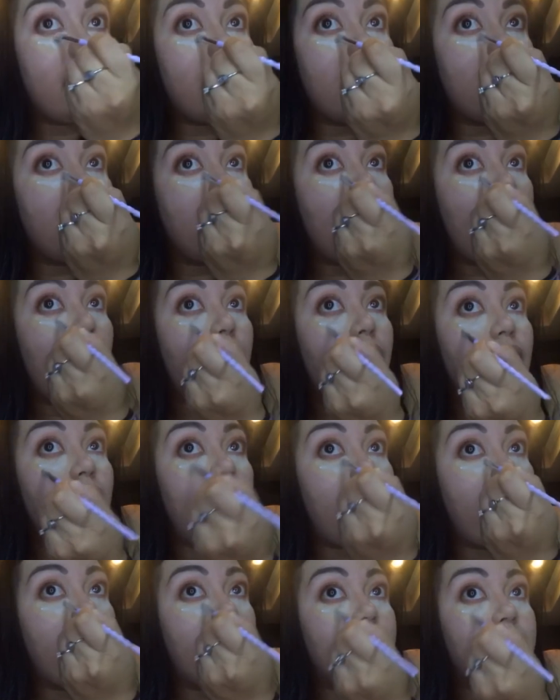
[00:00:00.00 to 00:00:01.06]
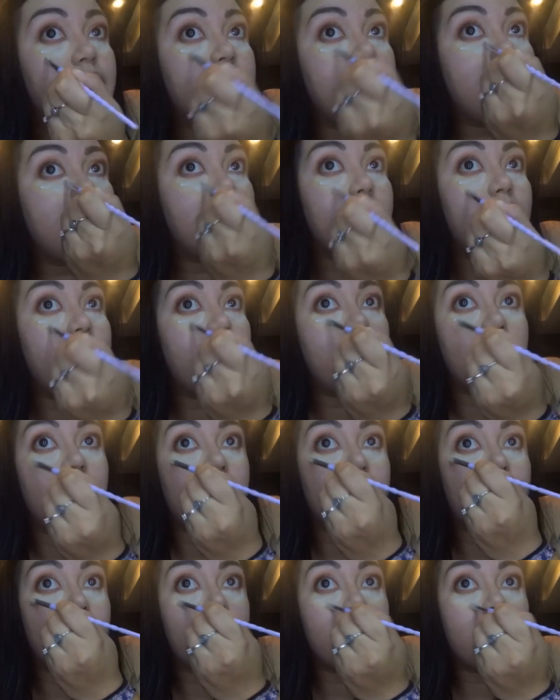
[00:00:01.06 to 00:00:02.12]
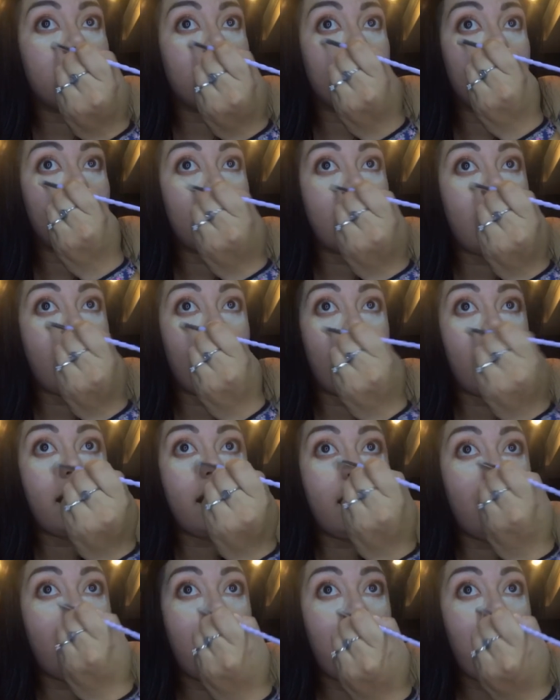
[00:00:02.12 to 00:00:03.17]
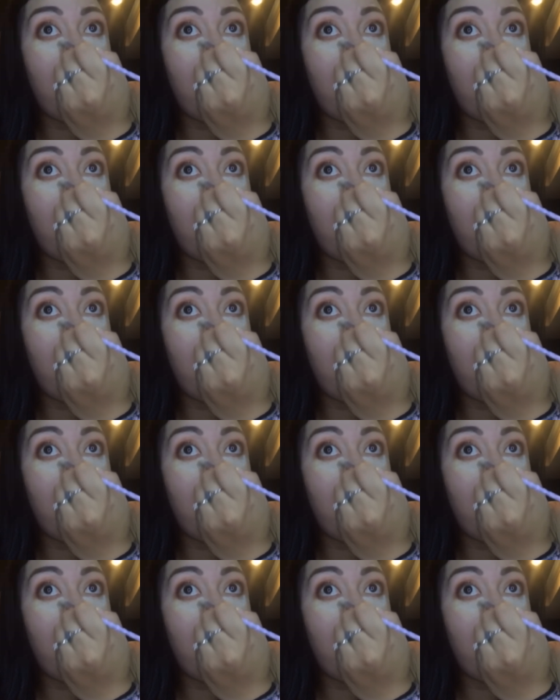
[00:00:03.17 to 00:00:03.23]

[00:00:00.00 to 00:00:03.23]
no lines under the eye,